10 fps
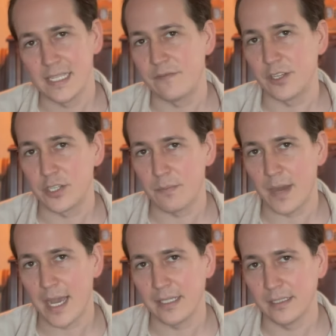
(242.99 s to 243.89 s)
If there's a
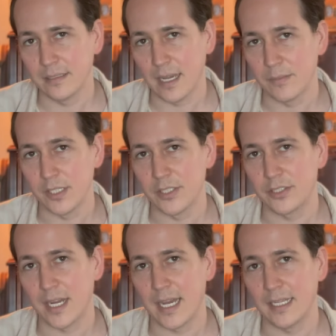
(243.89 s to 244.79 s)
minor, I'm going to
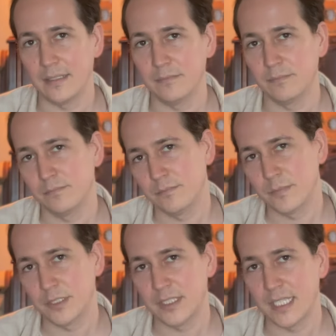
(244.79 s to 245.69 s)
try
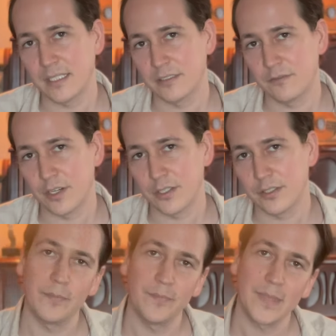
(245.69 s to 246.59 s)
6
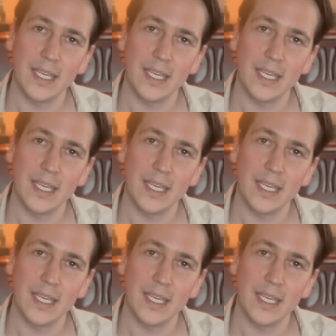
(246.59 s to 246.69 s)
first.